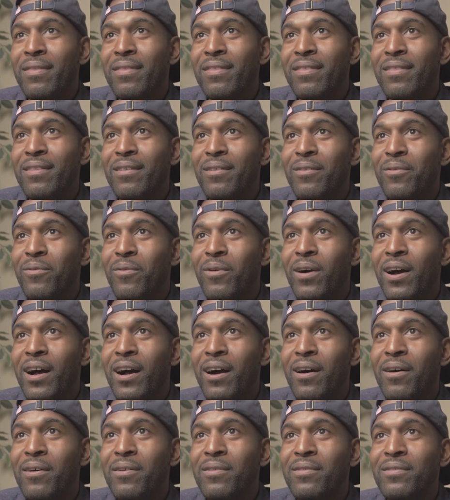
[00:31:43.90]
Wow.
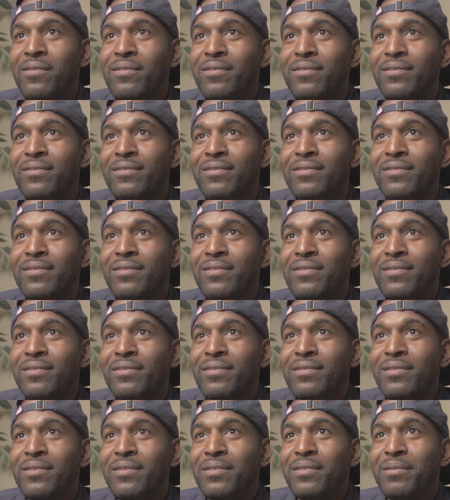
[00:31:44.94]

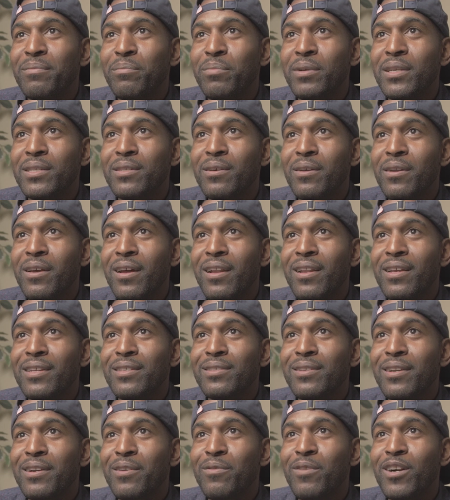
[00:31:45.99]
Please go to LA so I
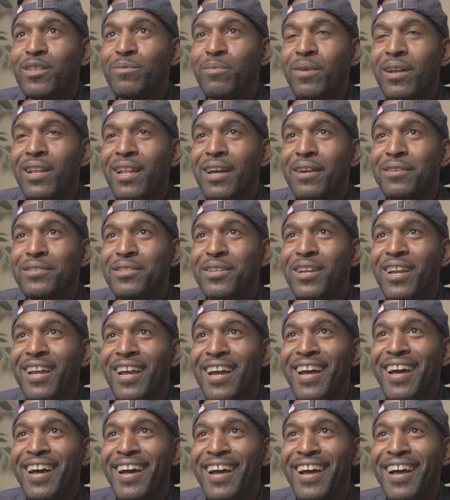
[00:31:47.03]
can watch my live stream.
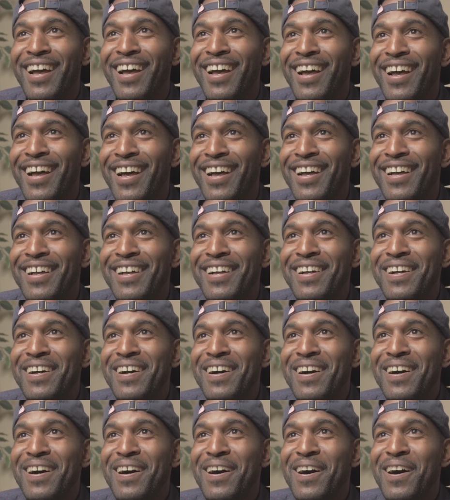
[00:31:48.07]

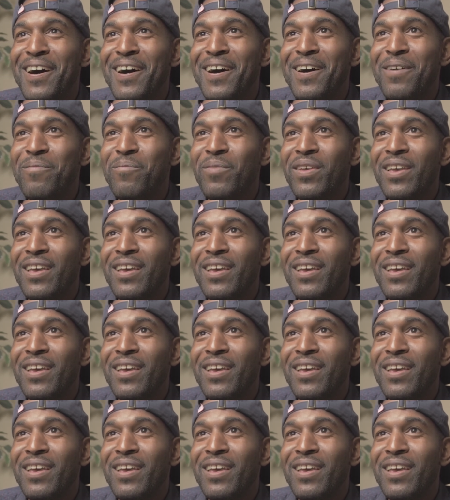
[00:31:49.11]
Oh, man.